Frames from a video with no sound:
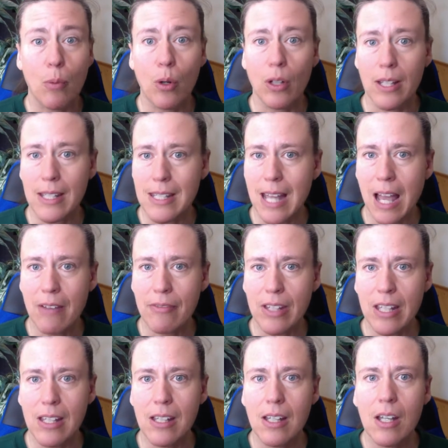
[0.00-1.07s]
pulling
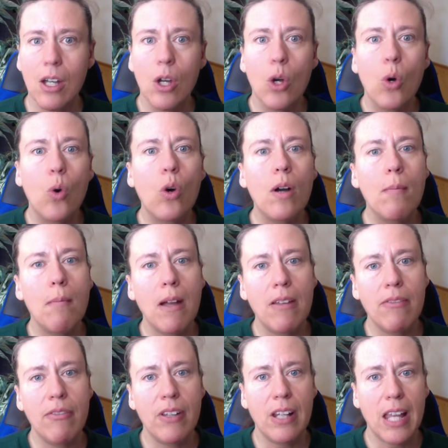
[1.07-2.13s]
taffy, or it
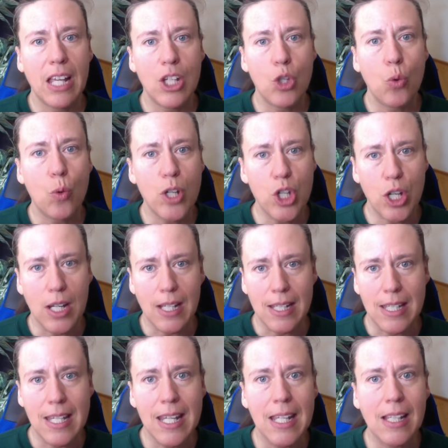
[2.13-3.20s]
might feel like twitching,
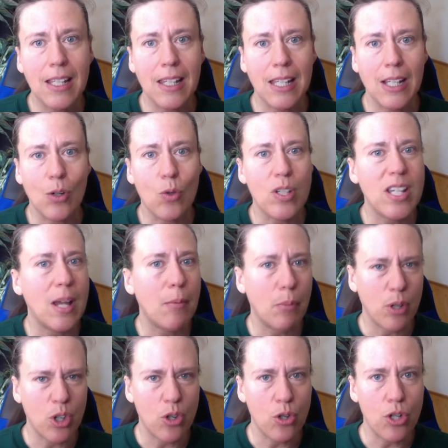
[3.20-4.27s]
tingling, or
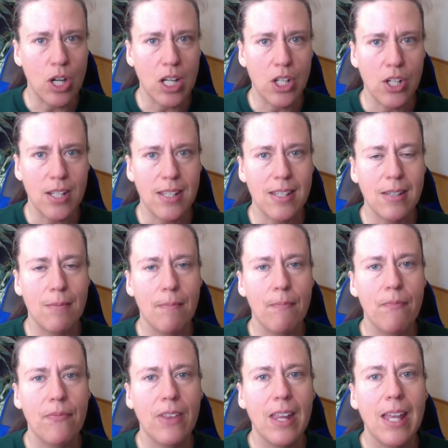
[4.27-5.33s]
temperature changes.
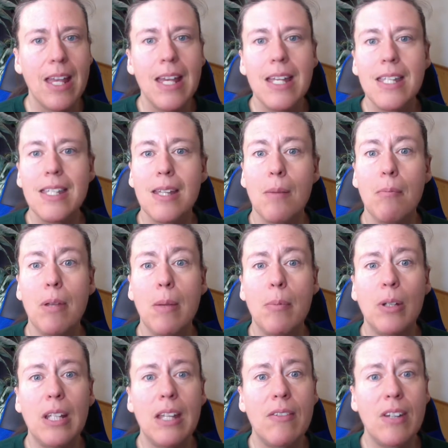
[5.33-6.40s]
Some
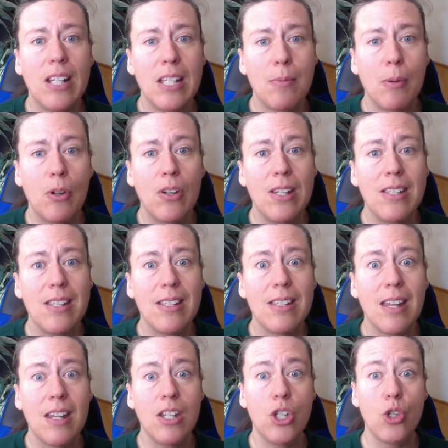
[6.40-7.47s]
people even experience
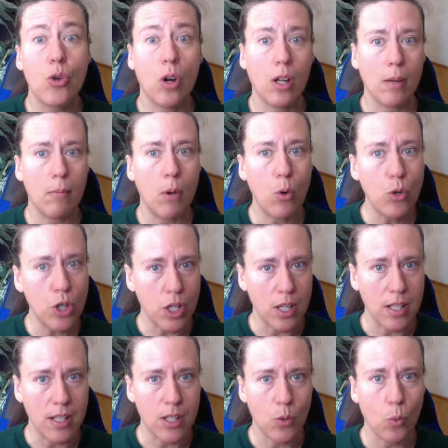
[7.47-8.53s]
sudden strong
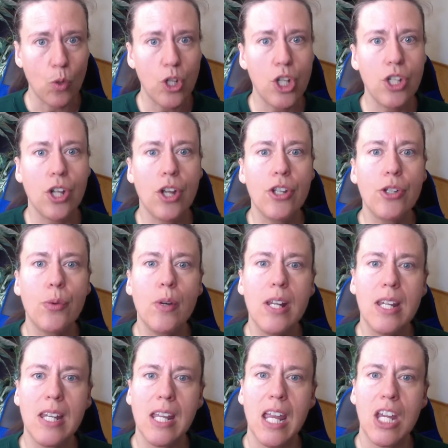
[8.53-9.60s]
emotions, which is also an
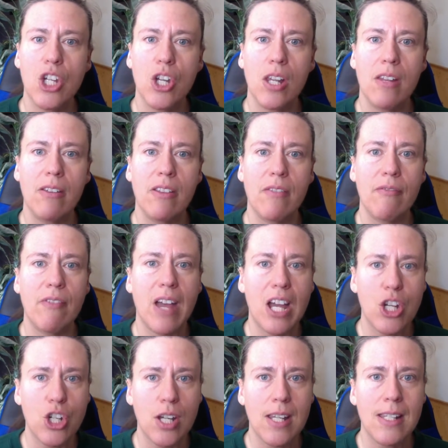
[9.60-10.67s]
indication that the
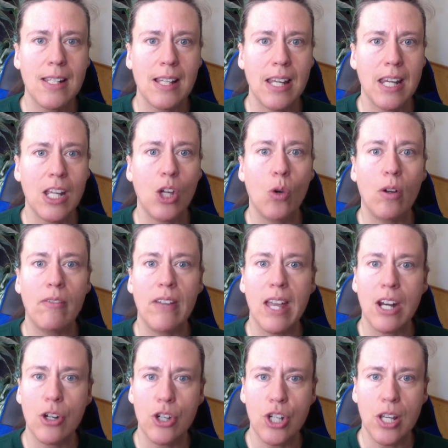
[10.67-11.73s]
fascia is letting go of
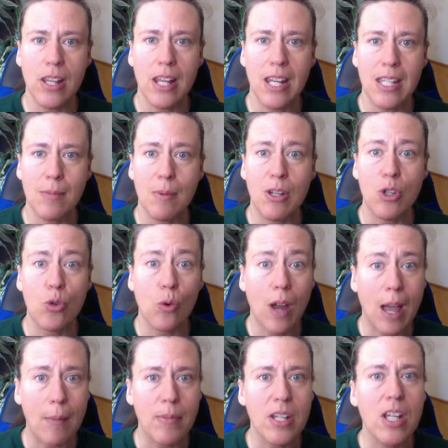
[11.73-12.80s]
energy that has been
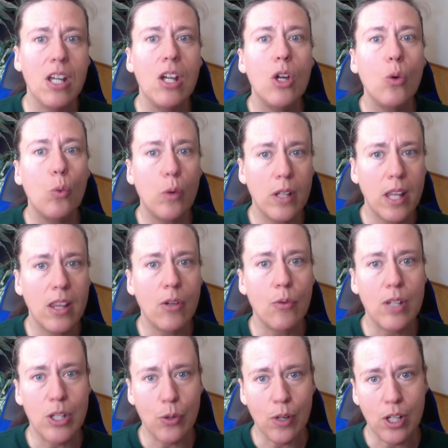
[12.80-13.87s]
trapped within the
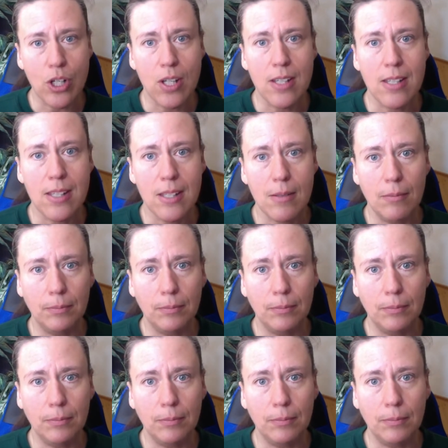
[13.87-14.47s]
restrictions.